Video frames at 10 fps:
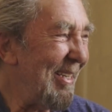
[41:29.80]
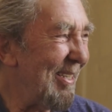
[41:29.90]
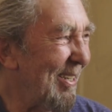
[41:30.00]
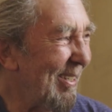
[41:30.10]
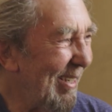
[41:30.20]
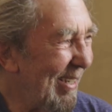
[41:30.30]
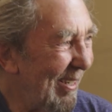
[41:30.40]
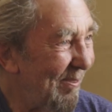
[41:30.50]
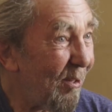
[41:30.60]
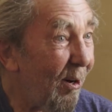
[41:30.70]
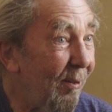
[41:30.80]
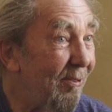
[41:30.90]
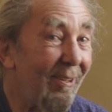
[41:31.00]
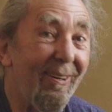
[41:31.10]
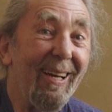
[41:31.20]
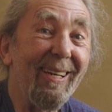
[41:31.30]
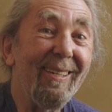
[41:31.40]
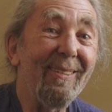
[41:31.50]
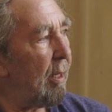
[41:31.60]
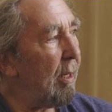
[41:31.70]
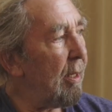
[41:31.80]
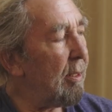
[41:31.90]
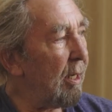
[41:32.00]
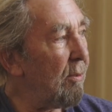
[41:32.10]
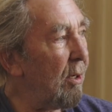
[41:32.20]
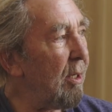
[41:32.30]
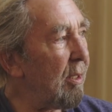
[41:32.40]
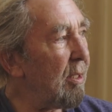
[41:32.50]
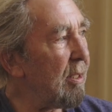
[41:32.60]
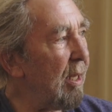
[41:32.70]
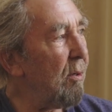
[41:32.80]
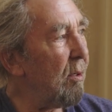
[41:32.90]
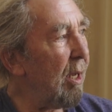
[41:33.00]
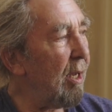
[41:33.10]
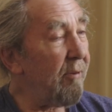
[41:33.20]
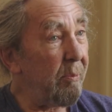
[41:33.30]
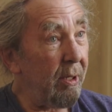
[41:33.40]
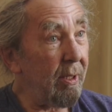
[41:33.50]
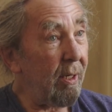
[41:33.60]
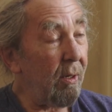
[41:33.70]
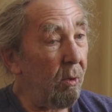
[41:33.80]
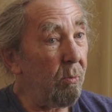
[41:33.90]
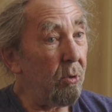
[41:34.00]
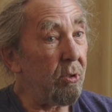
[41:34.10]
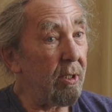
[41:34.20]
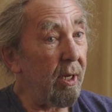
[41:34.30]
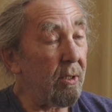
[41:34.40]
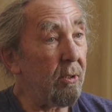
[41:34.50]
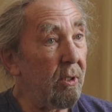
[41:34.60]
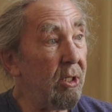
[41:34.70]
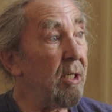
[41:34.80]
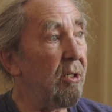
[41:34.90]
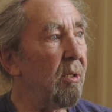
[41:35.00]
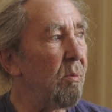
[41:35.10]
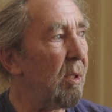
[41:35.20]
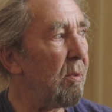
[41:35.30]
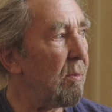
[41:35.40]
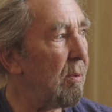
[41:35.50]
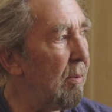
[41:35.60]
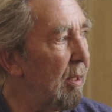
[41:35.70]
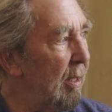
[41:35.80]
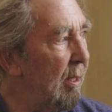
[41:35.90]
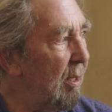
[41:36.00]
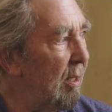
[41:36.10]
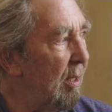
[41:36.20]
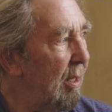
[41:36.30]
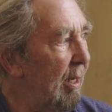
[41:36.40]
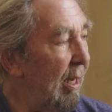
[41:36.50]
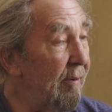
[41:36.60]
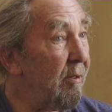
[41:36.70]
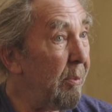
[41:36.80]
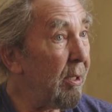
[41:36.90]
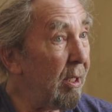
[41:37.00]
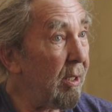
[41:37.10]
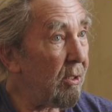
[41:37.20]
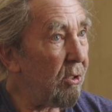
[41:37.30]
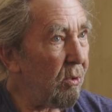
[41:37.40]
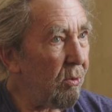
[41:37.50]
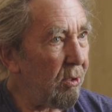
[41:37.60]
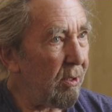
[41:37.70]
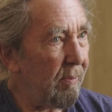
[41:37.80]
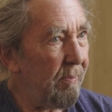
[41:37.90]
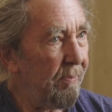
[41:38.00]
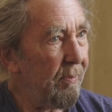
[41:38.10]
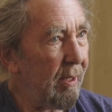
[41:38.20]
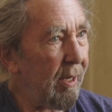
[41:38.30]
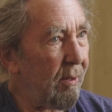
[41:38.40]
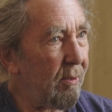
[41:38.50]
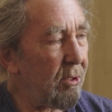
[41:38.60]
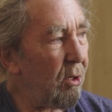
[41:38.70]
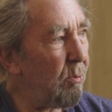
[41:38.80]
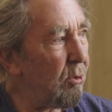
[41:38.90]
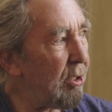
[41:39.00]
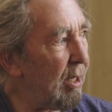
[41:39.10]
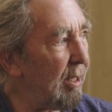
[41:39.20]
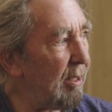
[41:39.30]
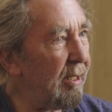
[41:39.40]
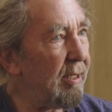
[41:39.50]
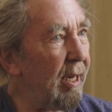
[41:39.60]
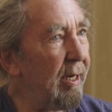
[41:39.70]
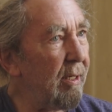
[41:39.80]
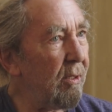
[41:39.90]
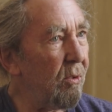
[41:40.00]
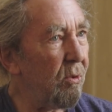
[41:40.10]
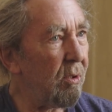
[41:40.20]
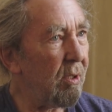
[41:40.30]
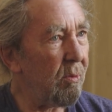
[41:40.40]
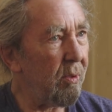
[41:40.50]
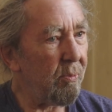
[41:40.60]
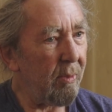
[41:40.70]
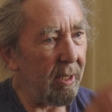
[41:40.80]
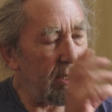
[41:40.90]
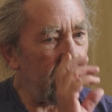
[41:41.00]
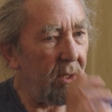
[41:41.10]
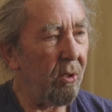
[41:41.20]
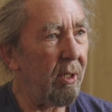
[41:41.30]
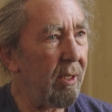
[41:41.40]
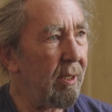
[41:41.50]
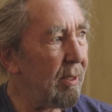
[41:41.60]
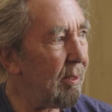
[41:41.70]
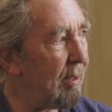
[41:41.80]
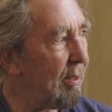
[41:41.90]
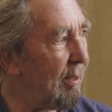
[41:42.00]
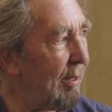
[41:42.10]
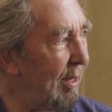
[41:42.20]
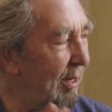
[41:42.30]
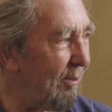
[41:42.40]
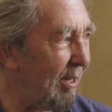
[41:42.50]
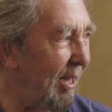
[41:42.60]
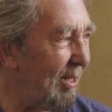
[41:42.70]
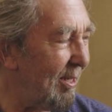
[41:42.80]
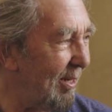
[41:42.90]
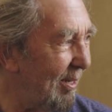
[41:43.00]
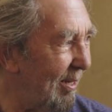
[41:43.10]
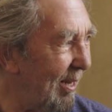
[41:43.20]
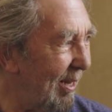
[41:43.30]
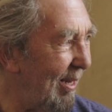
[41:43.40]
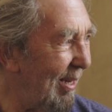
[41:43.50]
No, off the record. It's ironic because now everybody almost does, changing the world. Everybody does yoga now. It's almost like designer yoga with my colonic irrigation. And